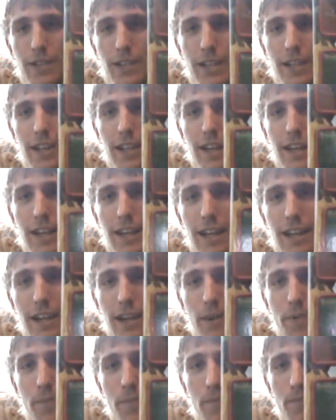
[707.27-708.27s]
like
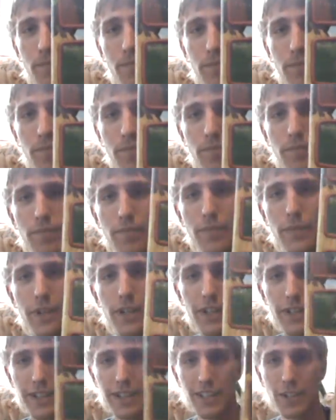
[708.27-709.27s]

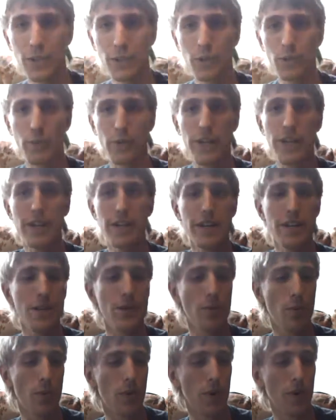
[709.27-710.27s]
it's like a 3D
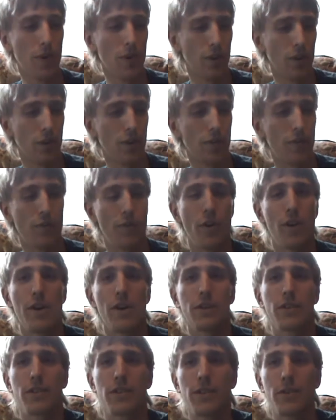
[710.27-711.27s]
world of
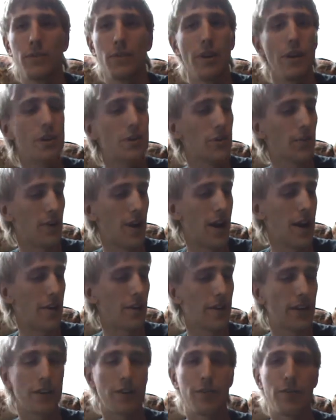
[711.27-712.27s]
Frogger that runs around
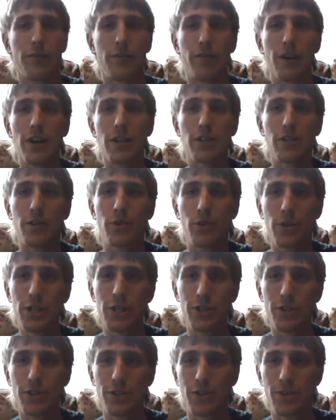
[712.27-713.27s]
and like fights
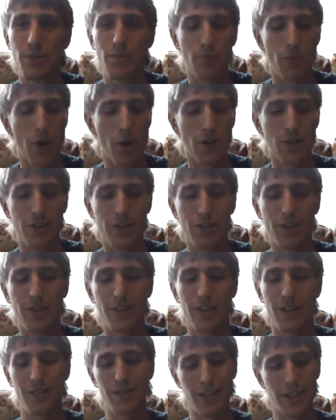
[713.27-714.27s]
creatures and monsters,
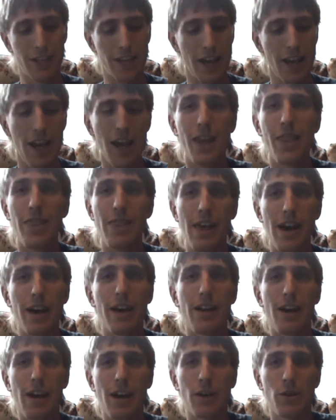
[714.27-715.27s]
and I was like,
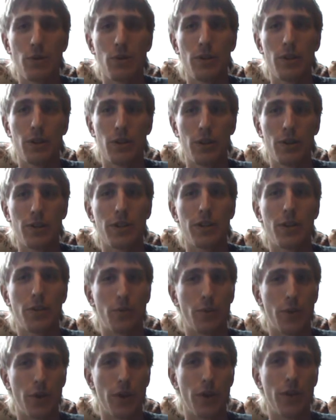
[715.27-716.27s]
that actually looks like a
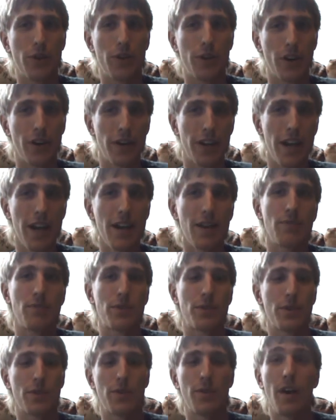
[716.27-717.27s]
really good game.
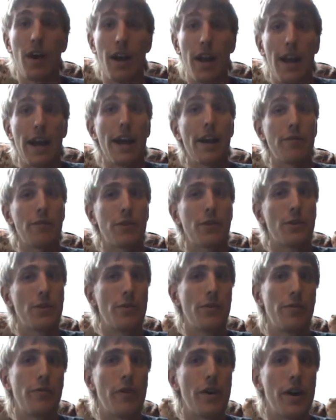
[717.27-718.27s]
So I have to go
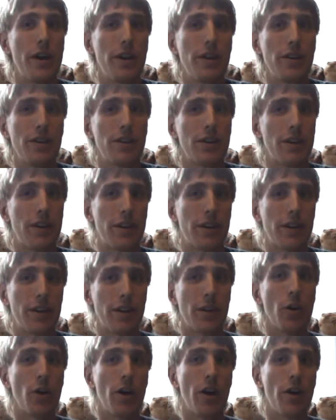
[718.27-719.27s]
and find an
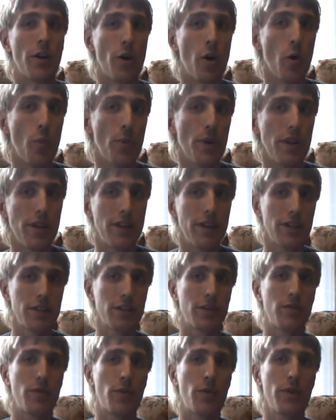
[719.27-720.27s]
open
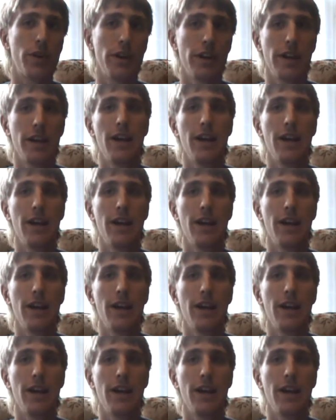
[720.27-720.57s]
disc for it